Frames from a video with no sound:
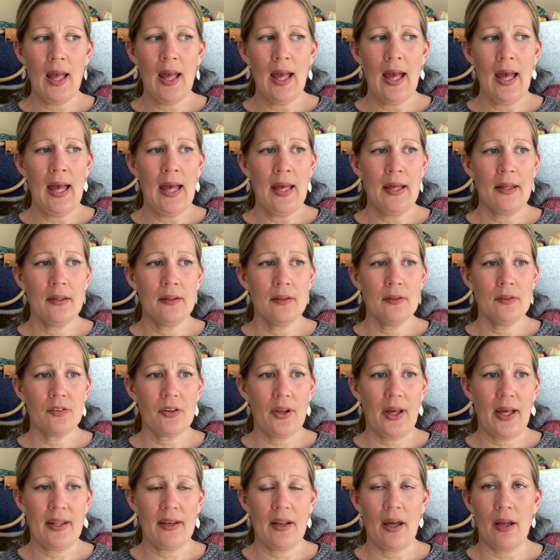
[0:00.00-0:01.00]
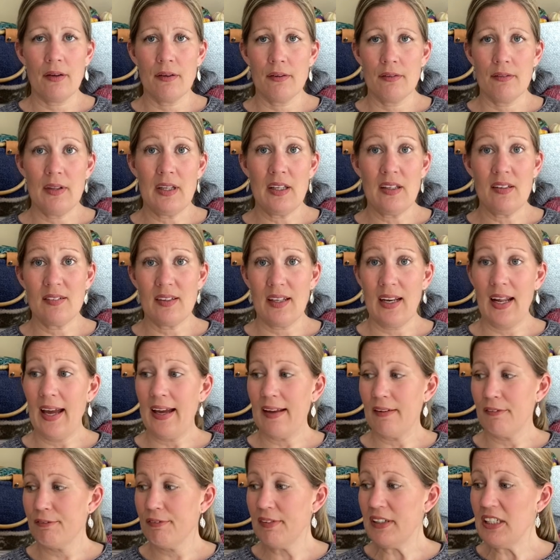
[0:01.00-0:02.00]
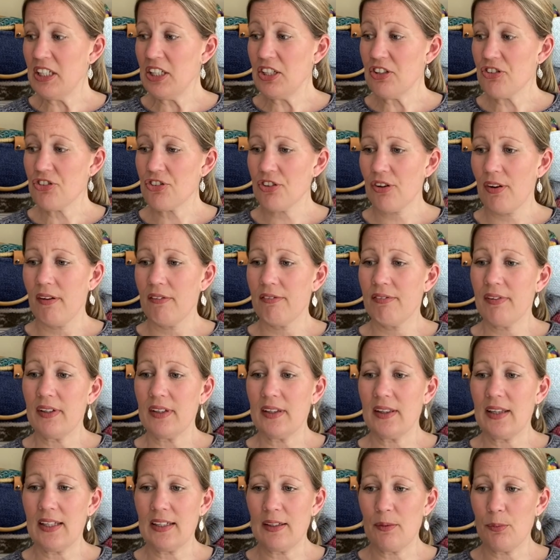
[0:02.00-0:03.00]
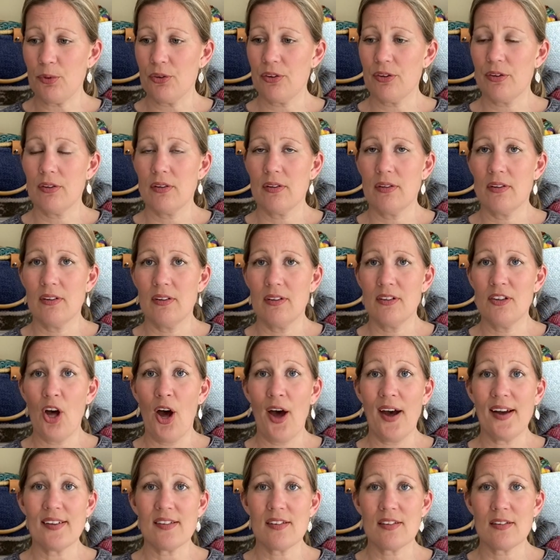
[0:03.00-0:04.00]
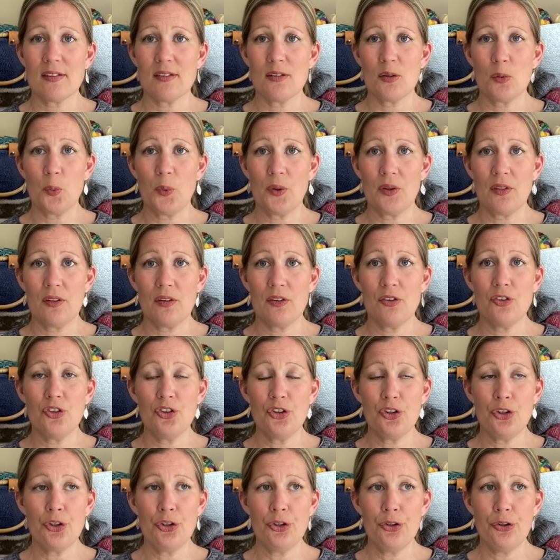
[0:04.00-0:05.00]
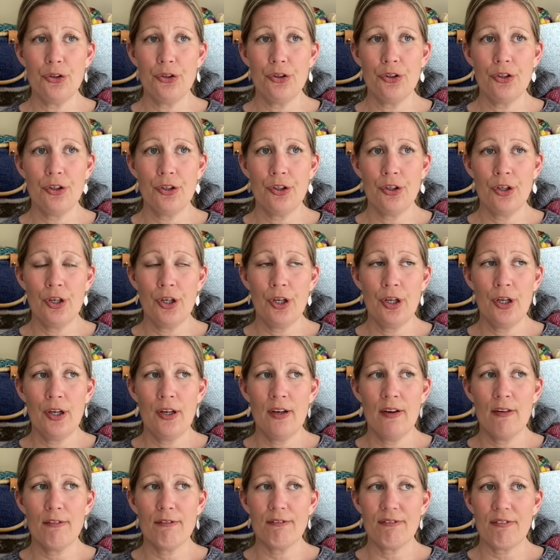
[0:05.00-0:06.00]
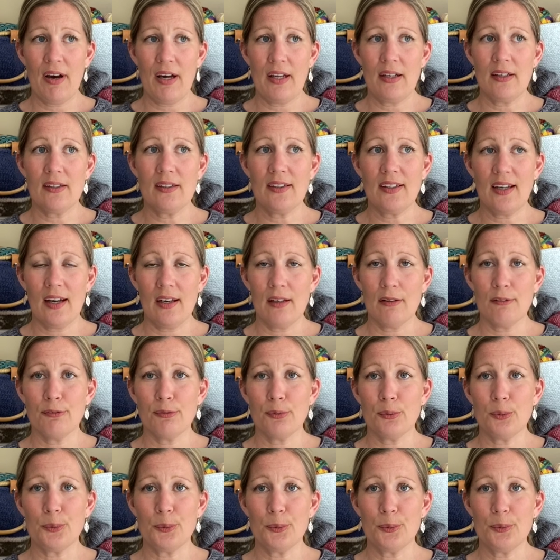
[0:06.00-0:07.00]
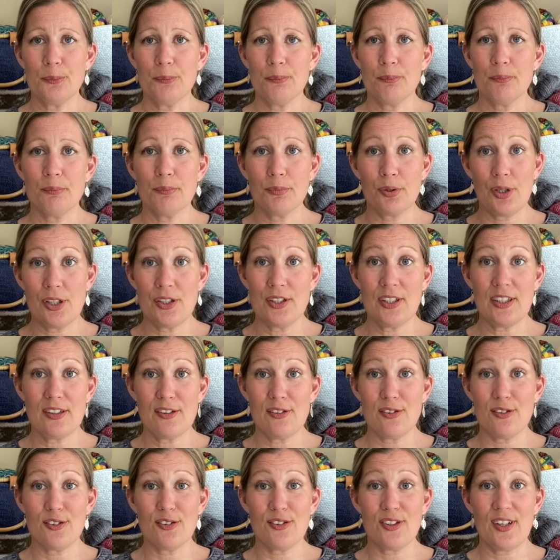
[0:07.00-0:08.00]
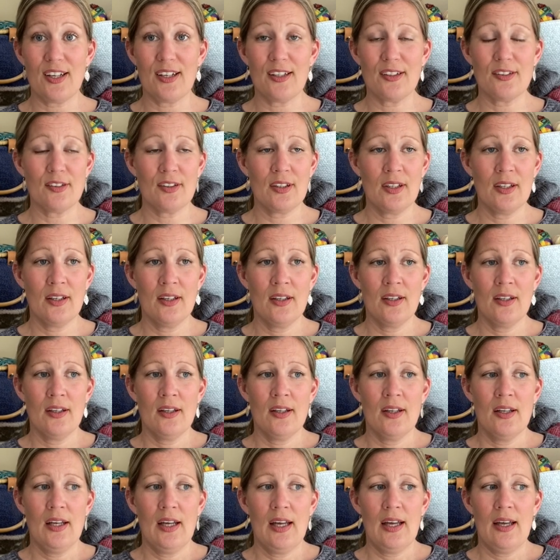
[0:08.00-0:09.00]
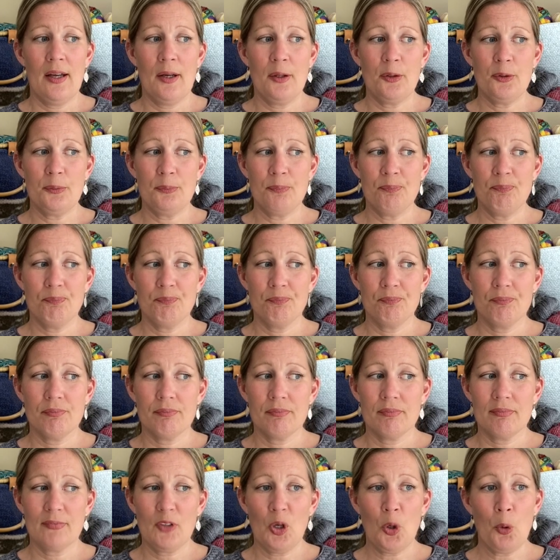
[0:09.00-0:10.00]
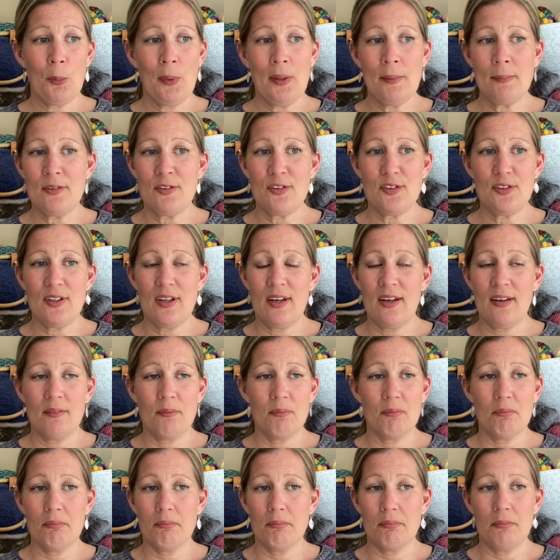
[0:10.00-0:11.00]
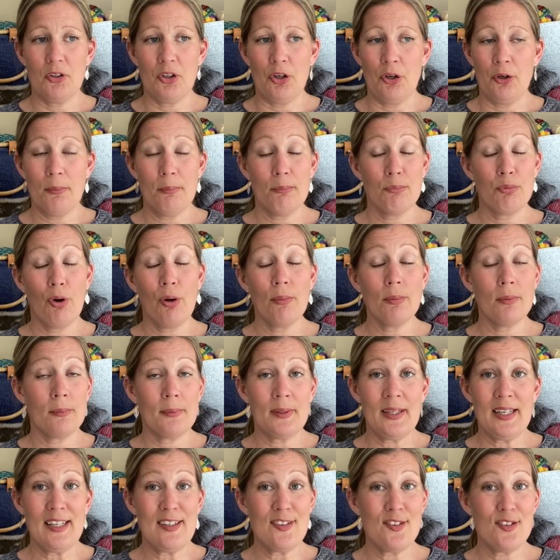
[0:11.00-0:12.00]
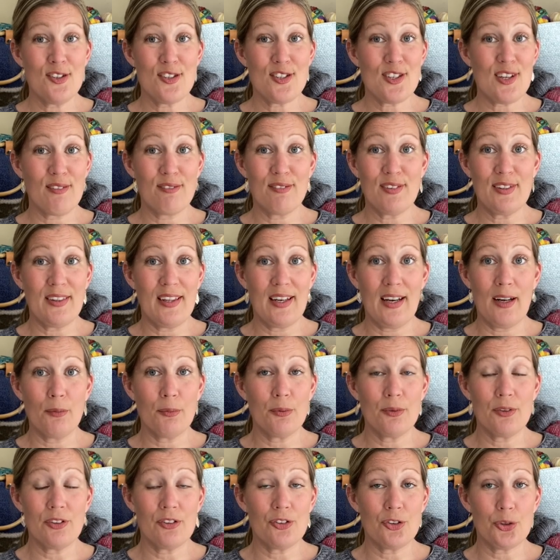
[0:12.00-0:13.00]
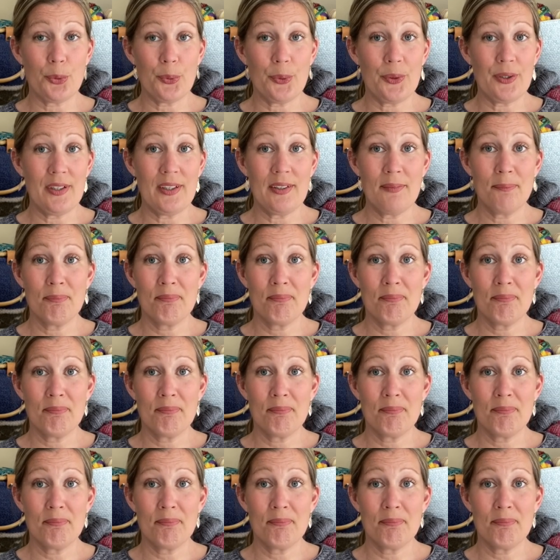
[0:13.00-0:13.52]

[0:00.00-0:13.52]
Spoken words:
and I had other things that I had finished, so I felt like it was nice with a new, fun, colourful project to start. Or maybe, probably it's just something that I would enjoy